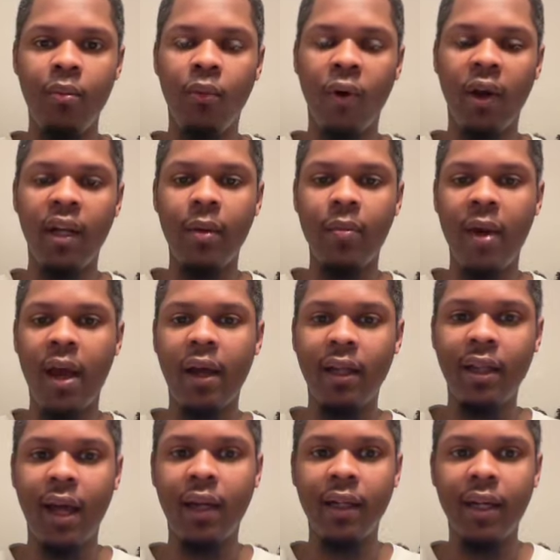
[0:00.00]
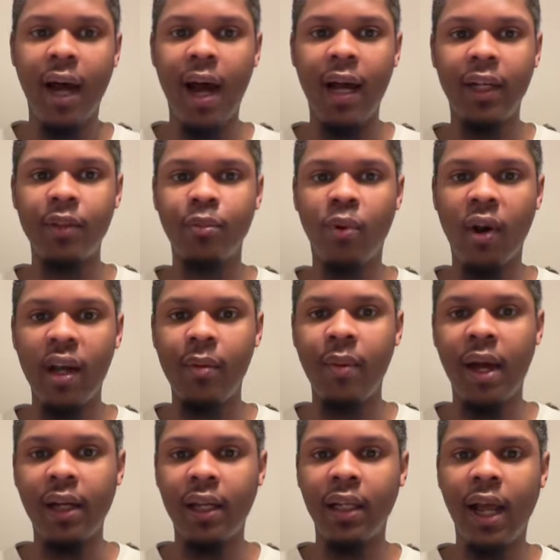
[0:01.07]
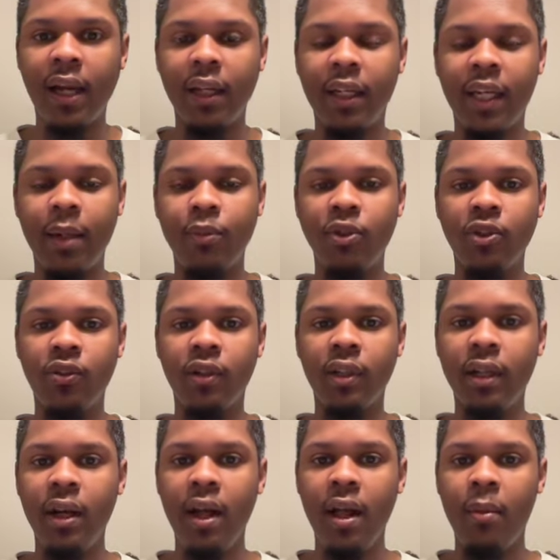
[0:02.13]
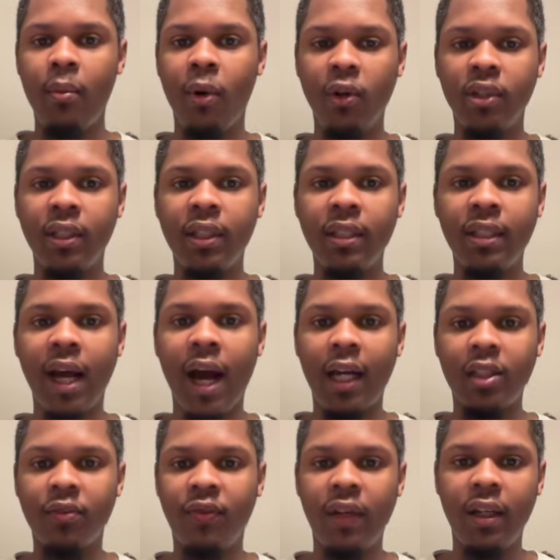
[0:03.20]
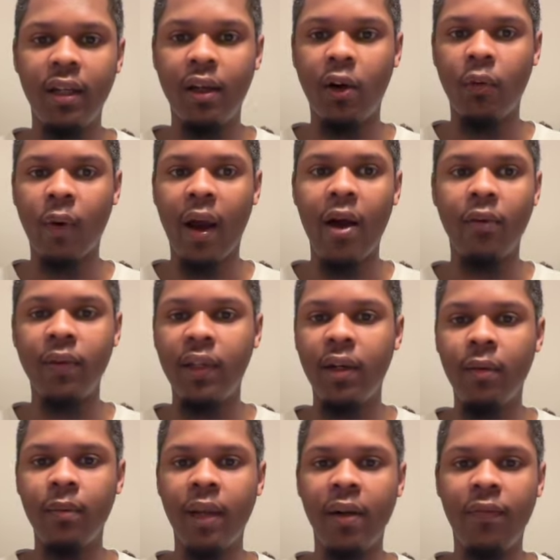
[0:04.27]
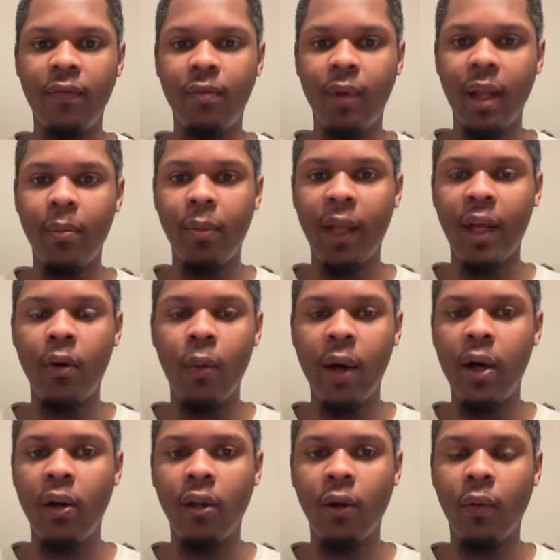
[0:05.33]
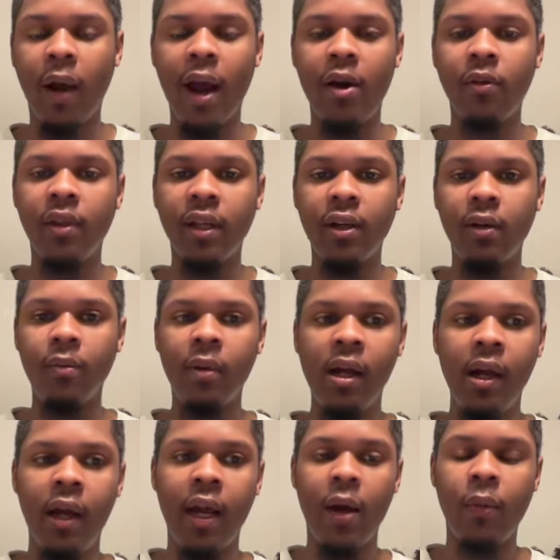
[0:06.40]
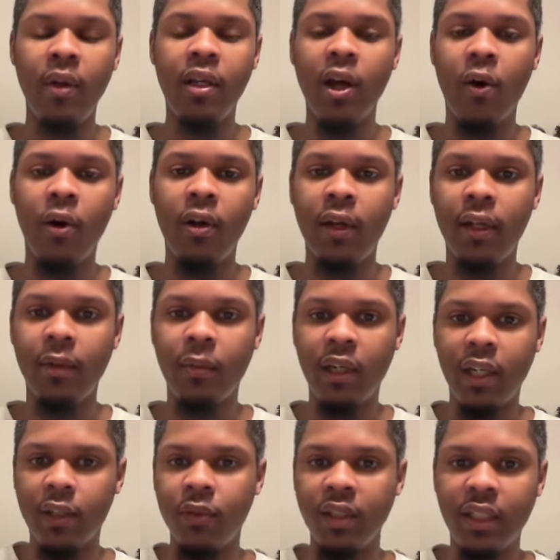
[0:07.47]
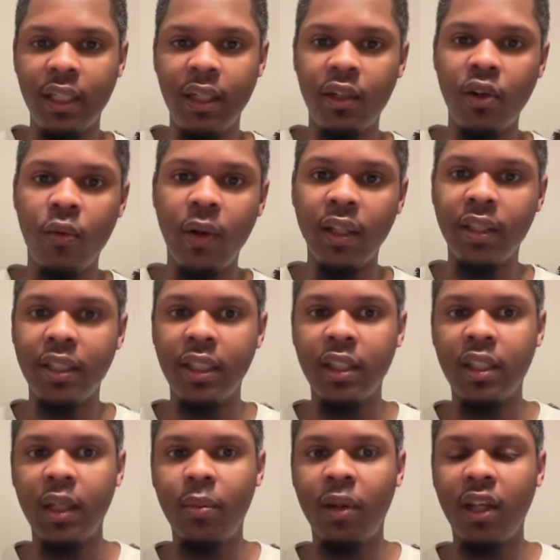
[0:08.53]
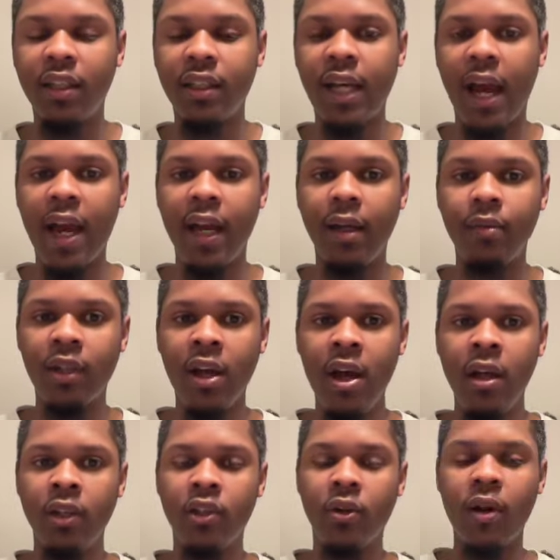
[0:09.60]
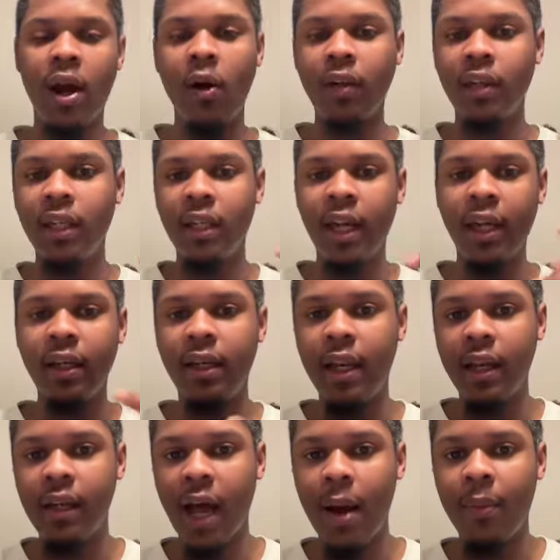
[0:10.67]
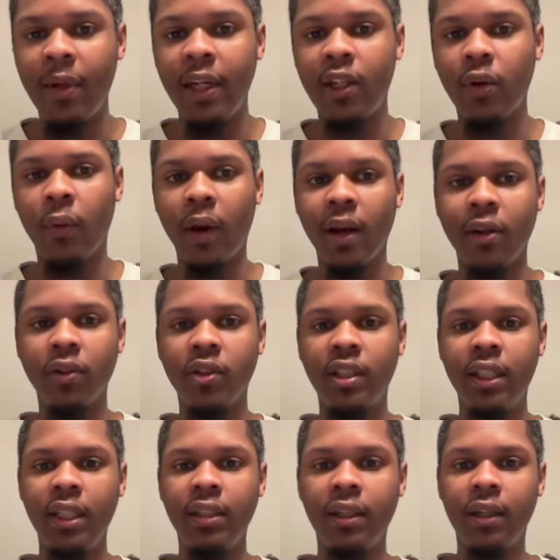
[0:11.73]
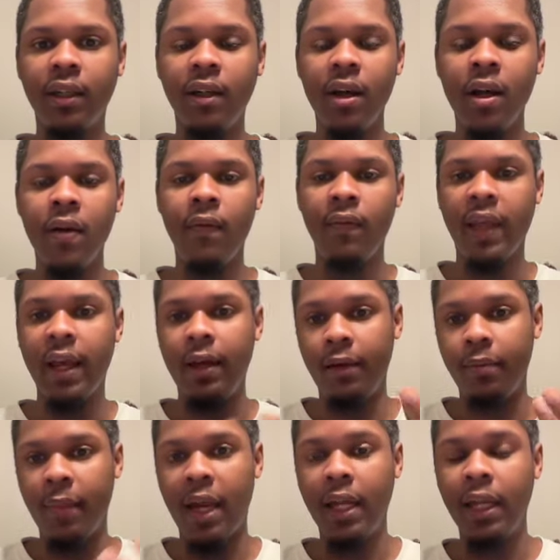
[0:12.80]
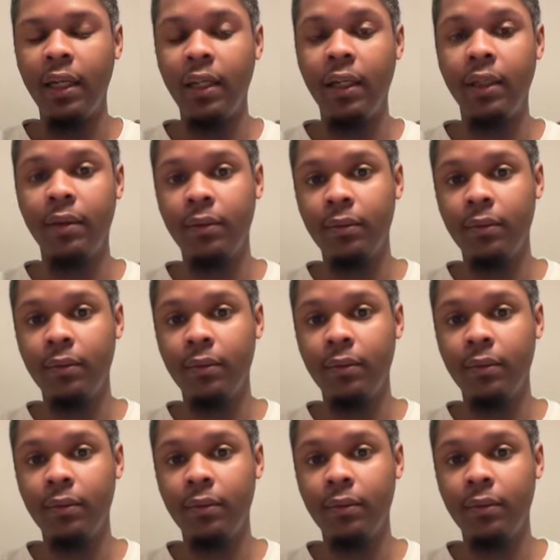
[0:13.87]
bringing back a lot of guys, bringing back a lot of chemistry. Most of these guys fit around them. They they play well around them, and we know it because we've seen them win 60 plus games. So not only did they d- dominate the regular season, they made it look